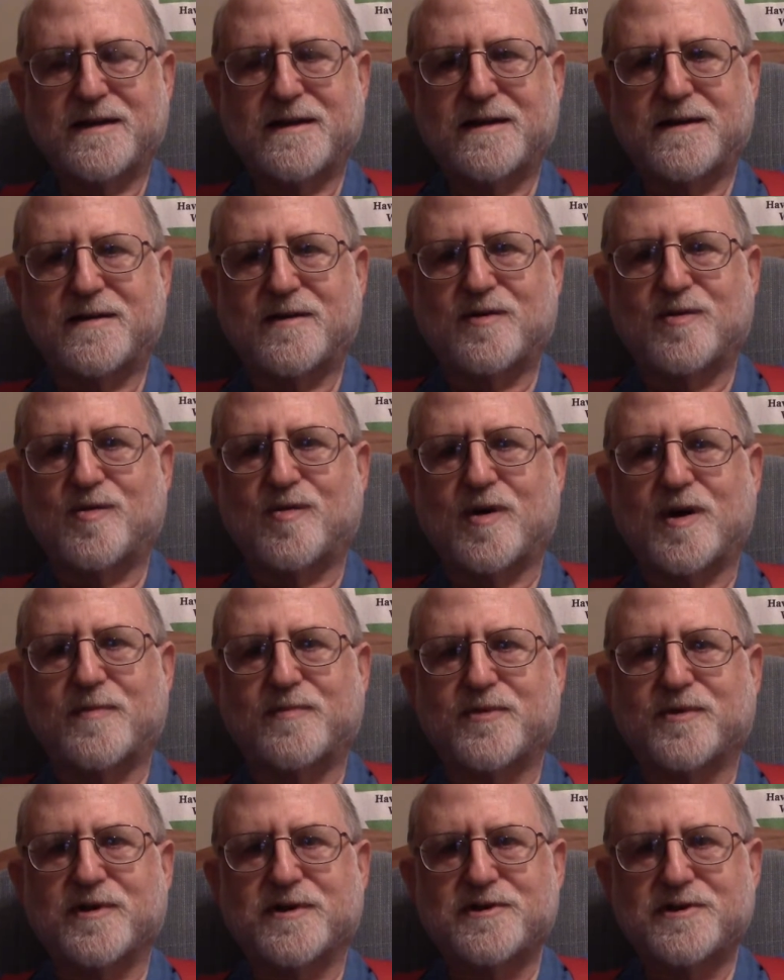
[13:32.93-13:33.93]
and
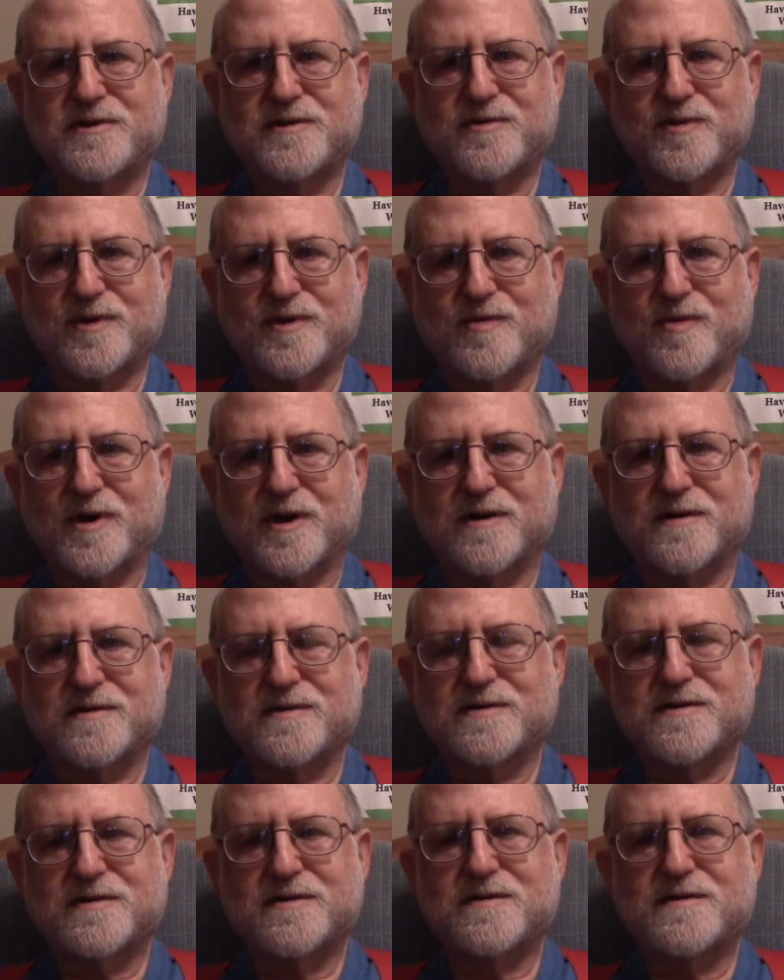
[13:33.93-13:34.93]
cooperation
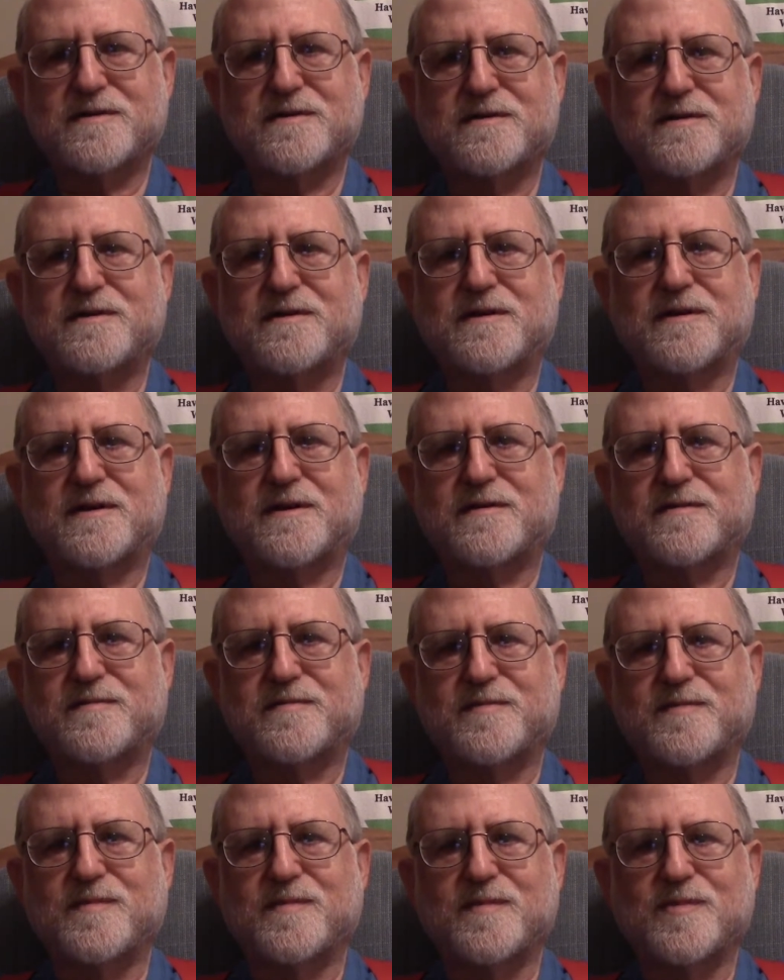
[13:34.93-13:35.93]
requires
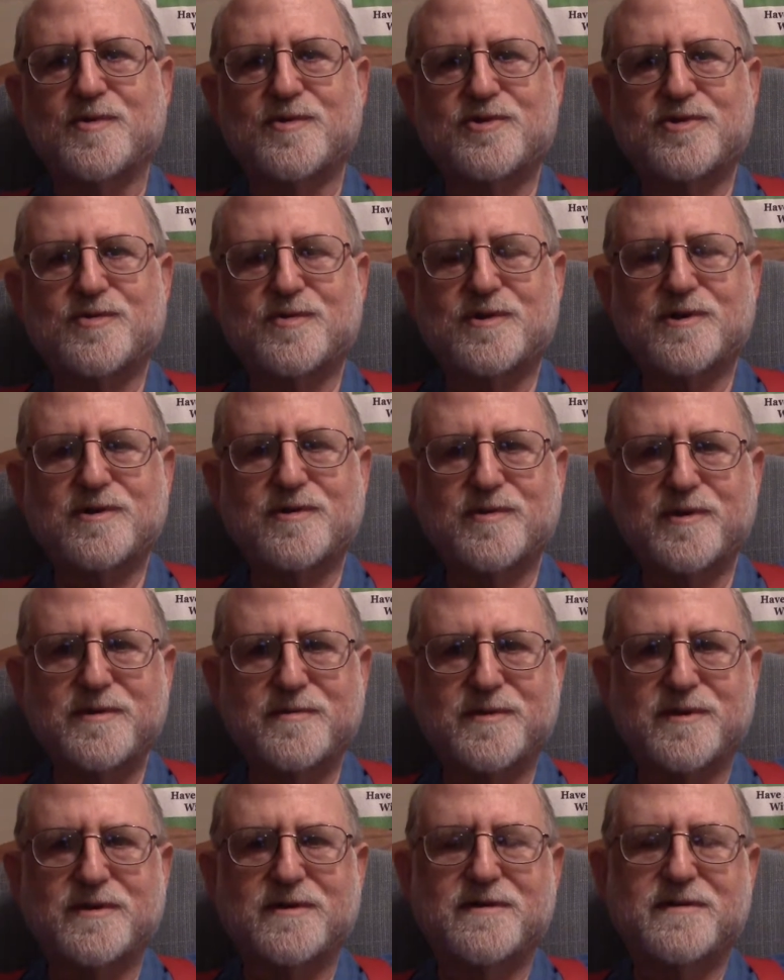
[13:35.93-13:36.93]
mutual
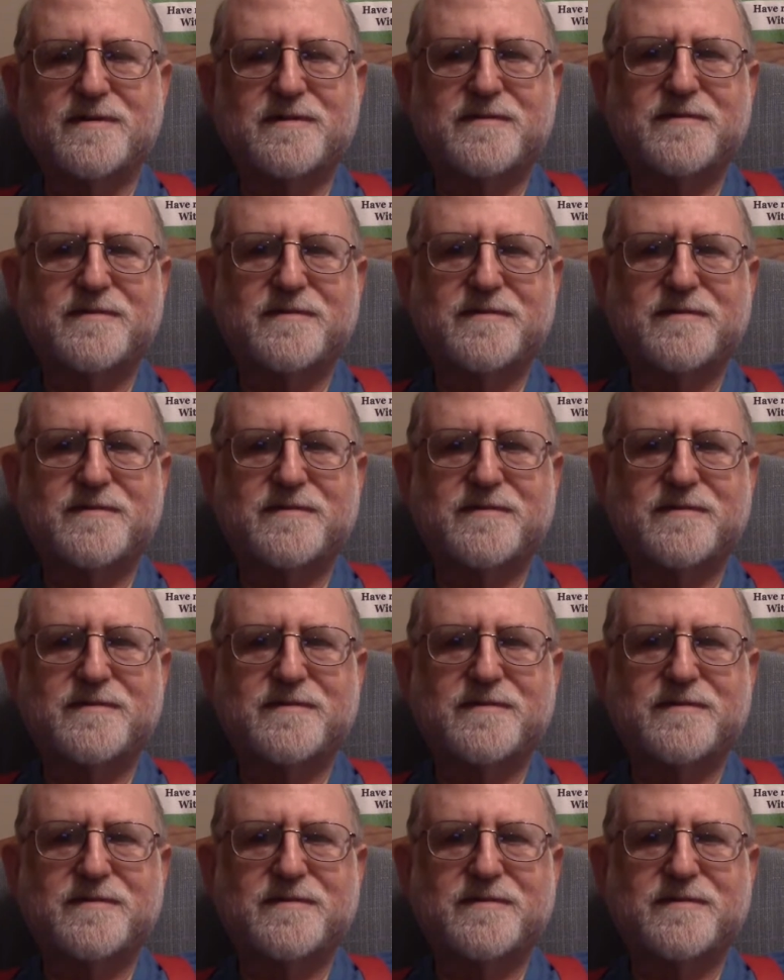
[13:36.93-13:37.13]
agreement.